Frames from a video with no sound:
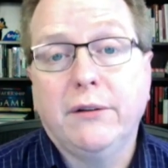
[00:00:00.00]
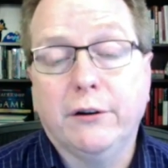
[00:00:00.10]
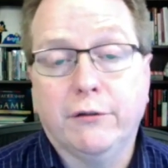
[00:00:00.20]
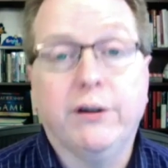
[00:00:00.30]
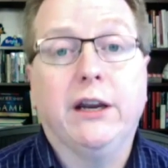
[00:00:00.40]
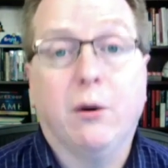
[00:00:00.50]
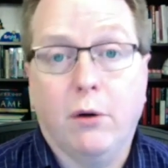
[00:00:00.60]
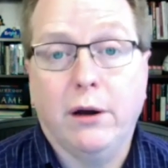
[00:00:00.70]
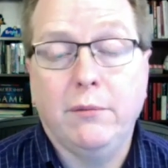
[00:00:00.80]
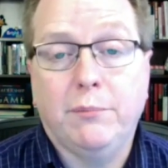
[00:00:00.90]
their video
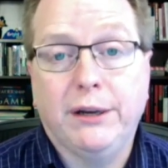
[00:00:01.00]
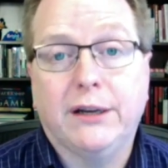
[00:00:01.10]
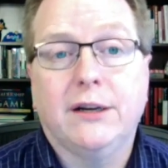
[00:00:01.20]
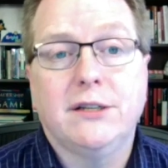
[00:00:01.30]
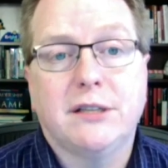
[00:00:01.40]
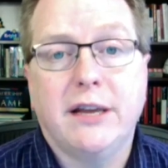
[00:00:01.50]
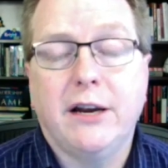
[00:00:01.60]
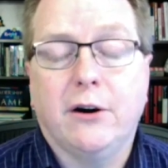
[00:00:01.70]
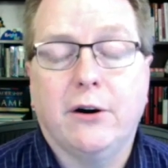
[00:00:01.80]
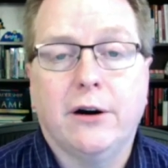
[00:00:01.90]
on because they
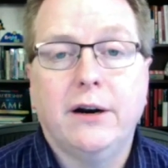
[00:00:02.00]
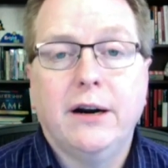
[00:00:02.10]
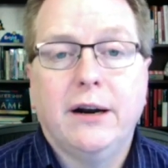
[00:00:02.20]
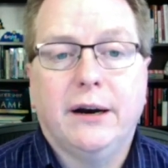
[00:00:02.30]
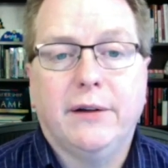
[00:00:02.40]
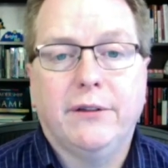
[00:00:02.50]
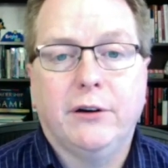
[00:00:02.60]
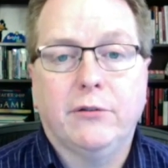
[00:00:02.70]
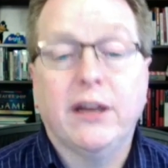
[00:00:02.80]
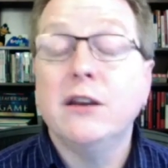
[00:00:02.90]

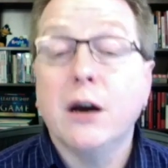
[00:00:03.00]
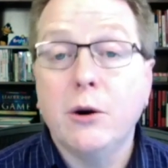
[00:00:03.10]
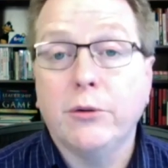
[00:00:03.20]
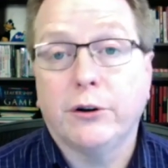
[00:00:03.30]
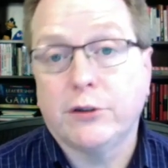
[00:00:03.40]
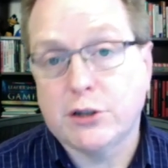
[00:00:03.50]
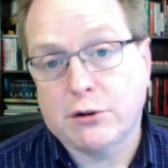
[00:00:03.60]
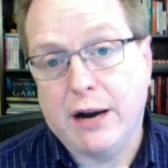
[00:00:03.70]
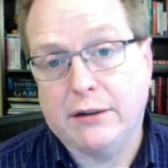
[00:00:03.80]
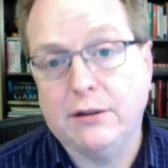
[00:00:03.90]
know they're
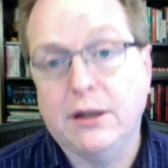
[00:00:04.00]
distracted.